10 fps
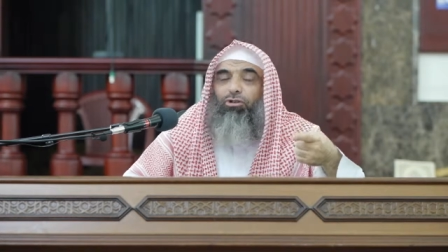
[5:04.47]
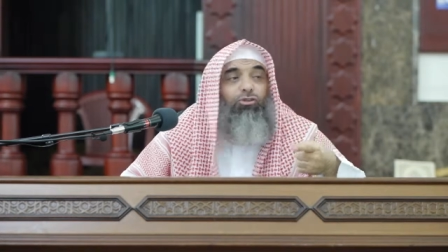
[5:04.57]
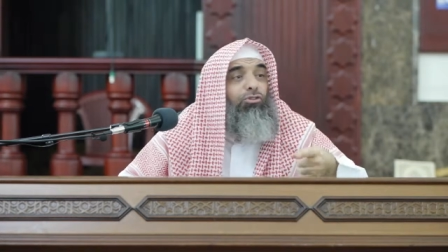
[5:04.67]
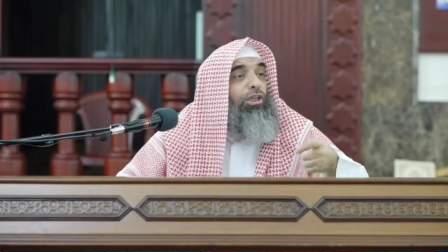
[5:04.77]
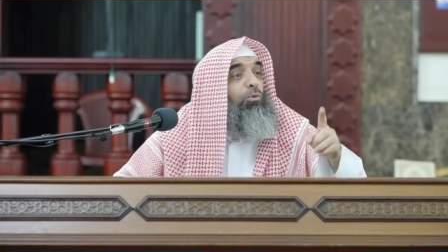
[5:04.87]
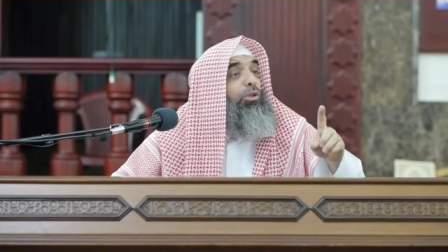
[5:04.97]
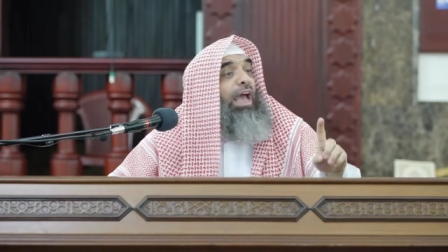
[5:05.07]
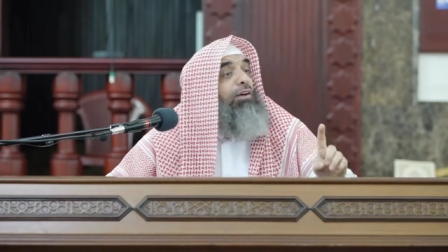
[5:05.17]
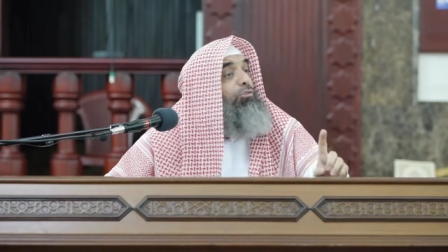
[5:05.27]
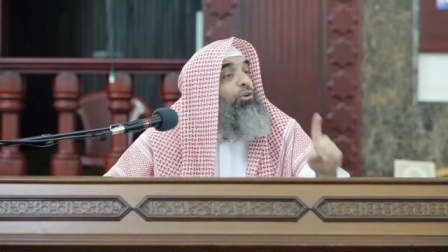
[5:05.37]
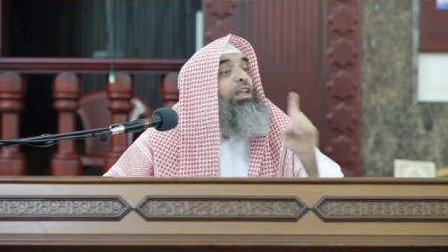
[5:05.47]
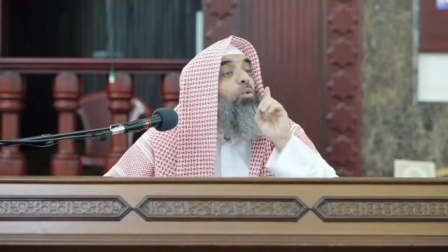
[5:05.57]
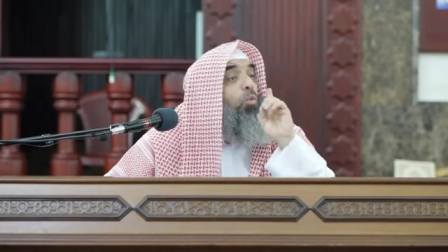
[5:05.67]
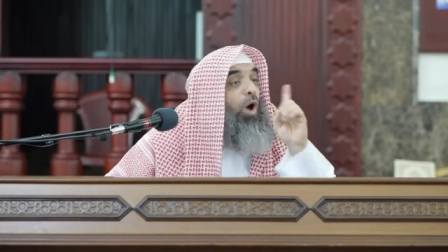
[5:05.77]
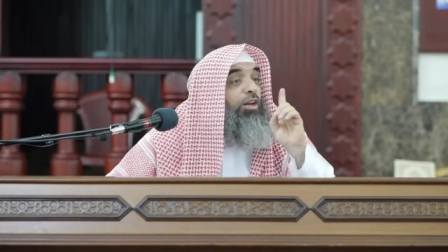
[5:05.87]
return, they would have
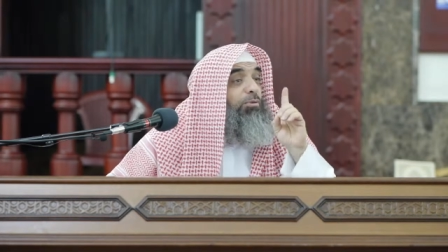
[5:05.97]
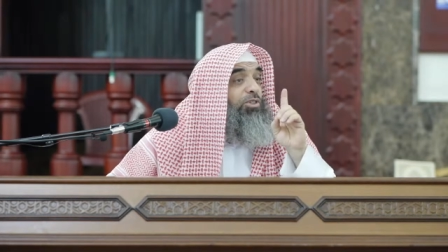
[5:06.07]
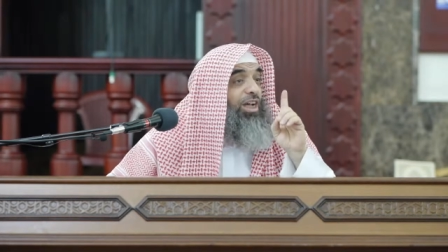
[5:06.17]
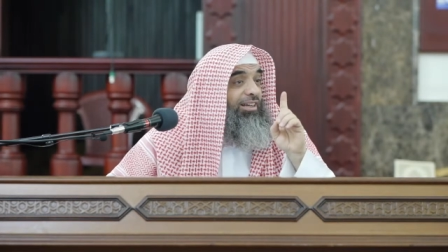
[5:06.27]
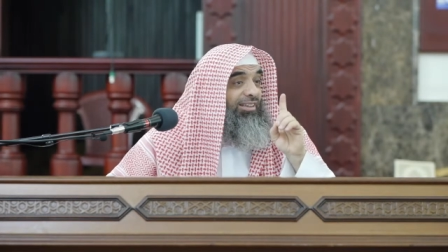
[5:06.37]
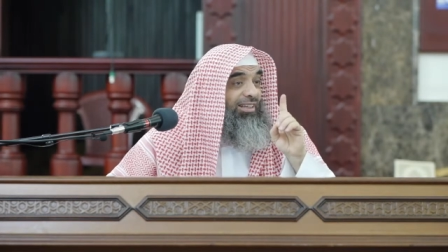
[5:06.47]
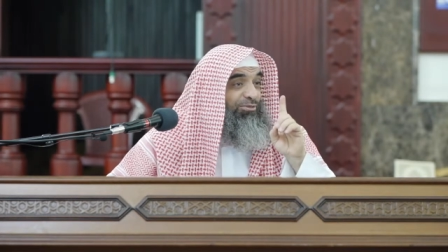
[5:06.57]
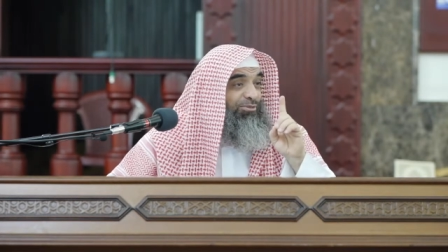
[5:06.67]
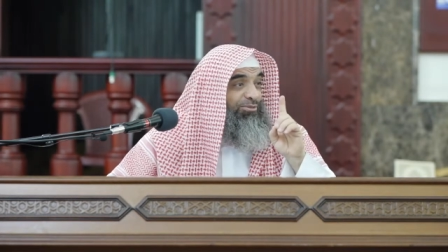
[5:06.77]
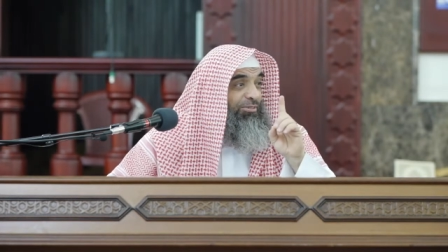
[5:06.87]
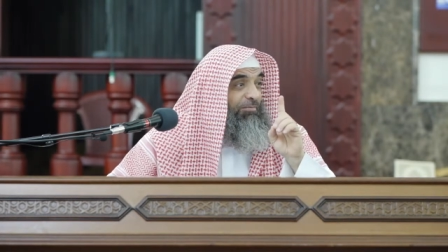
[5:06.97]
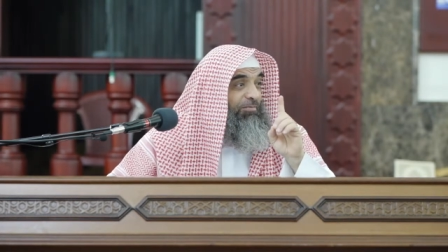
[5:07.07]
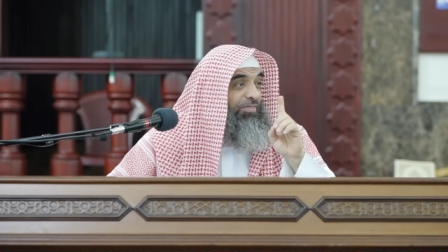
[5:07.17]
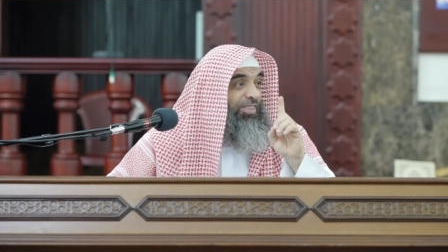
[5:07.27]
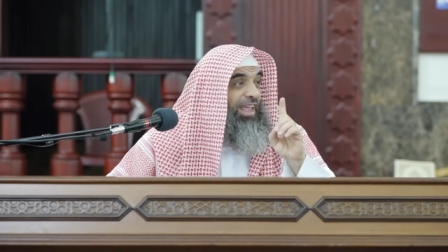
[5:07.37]
only one objective
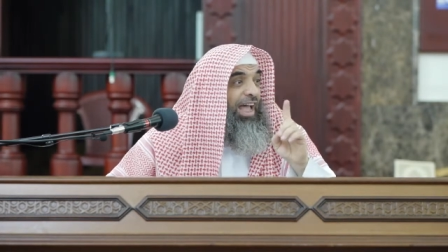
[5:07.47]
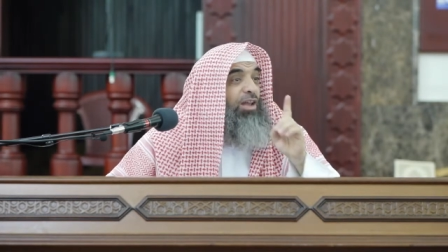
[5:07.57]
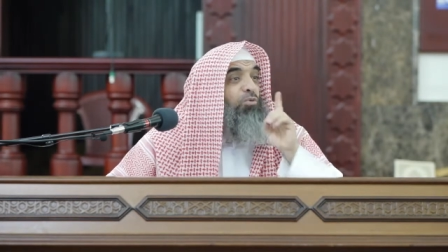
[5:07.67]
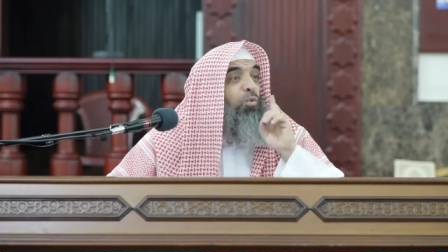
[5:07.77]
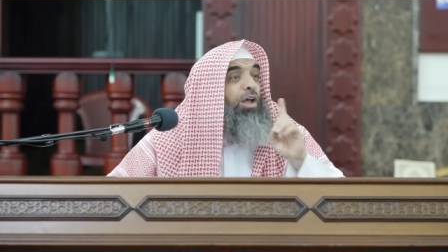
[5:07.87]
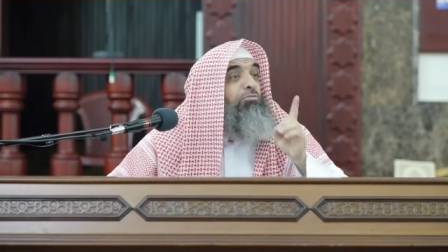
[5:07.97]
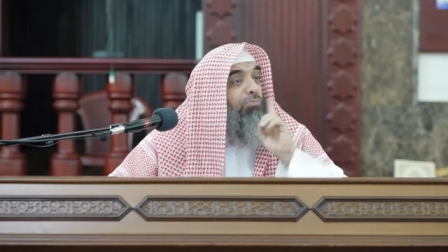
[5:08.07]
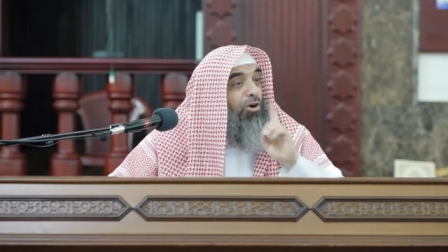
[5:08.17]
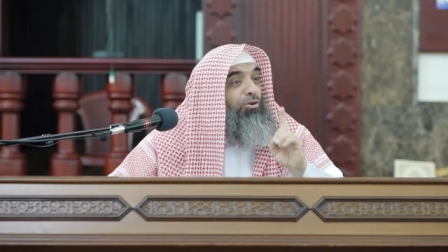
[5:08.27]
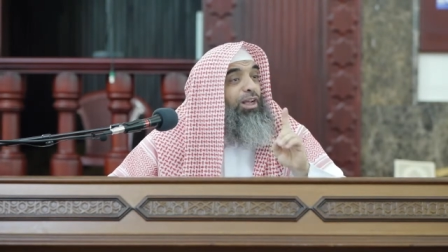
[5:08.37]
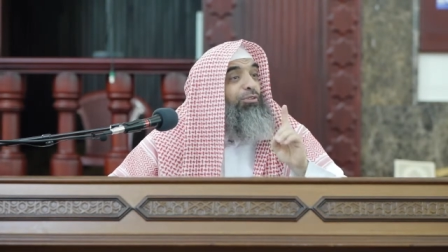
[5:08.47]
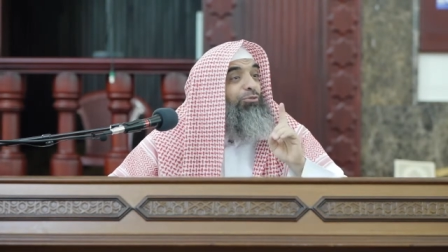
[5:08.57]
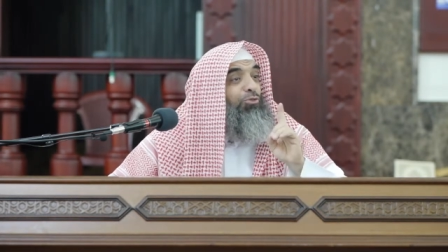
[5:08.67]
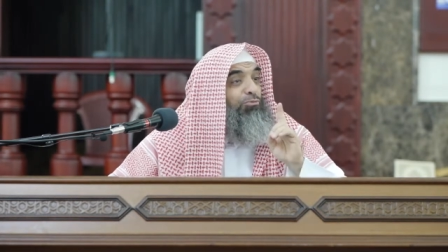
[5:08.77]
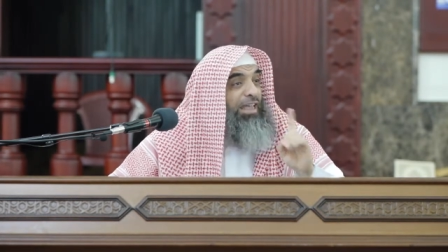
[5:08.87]
and one
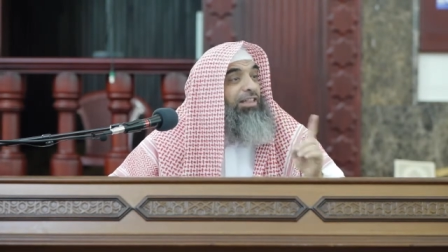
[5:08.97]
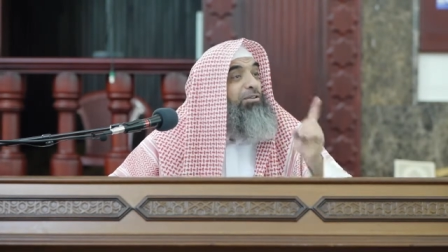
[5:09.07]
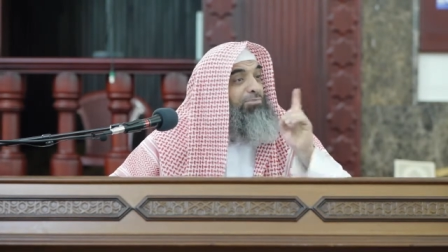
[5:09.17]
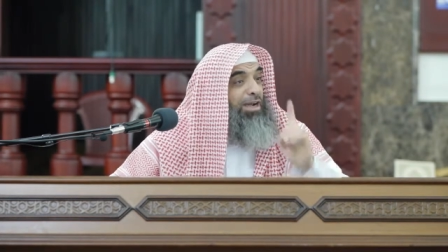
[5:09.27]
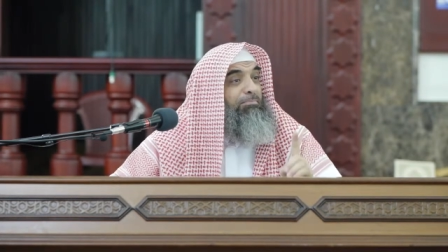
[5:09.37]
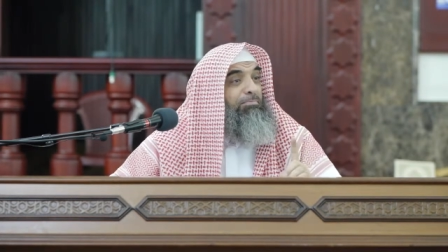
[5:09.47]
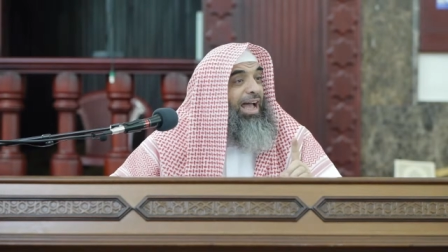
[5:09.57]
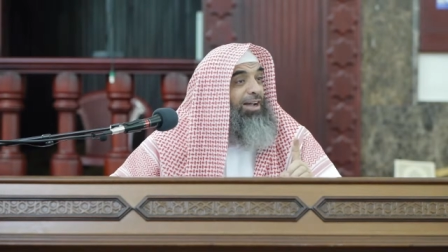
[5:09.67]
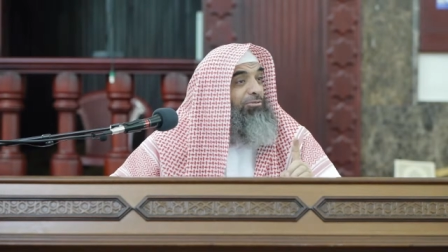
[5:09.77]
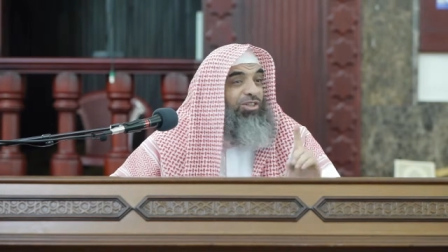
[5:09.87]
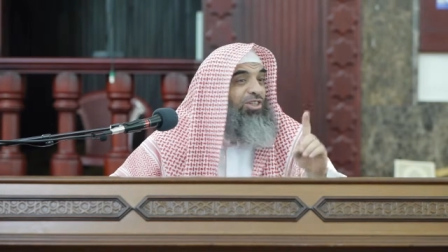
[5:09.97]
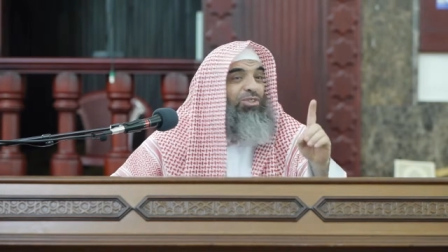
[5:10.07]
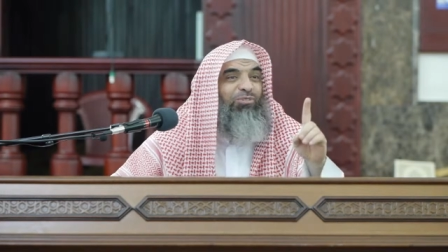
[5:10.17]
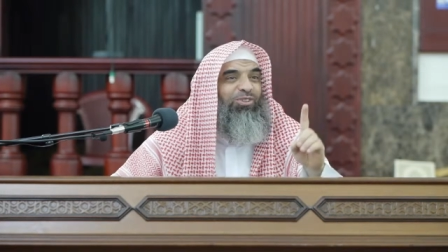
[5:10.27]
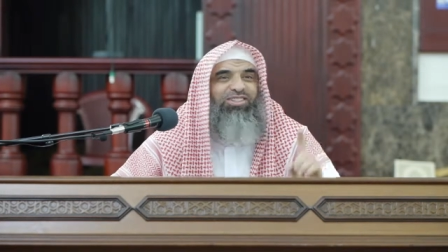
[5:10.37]
motive to make them come back, which
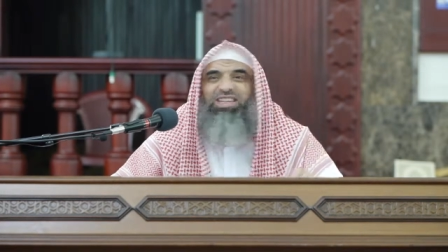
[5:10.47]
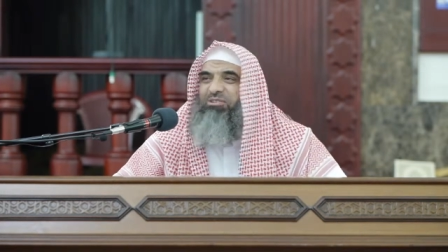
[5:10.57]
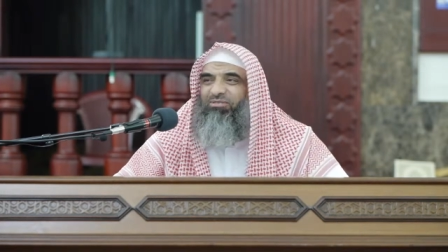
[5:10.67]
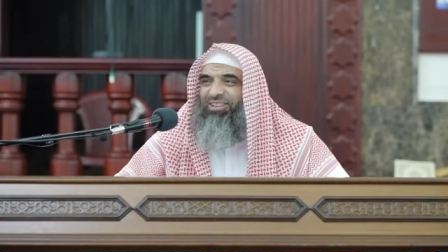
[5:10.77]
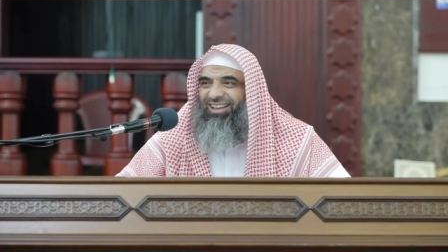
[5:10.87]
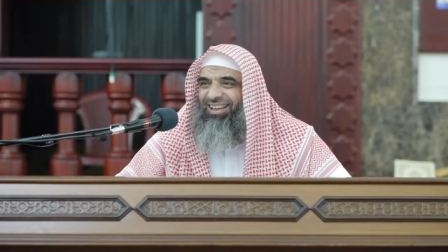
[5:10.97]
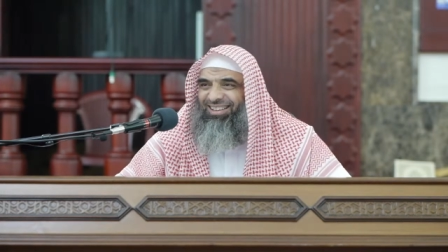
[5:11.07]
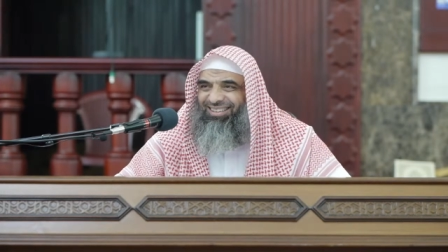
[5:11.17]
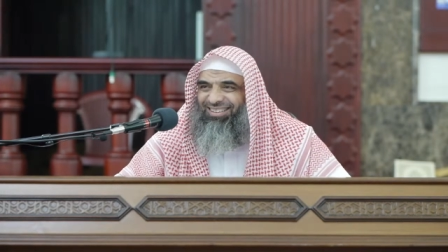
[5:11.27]
is for the sake of Allah.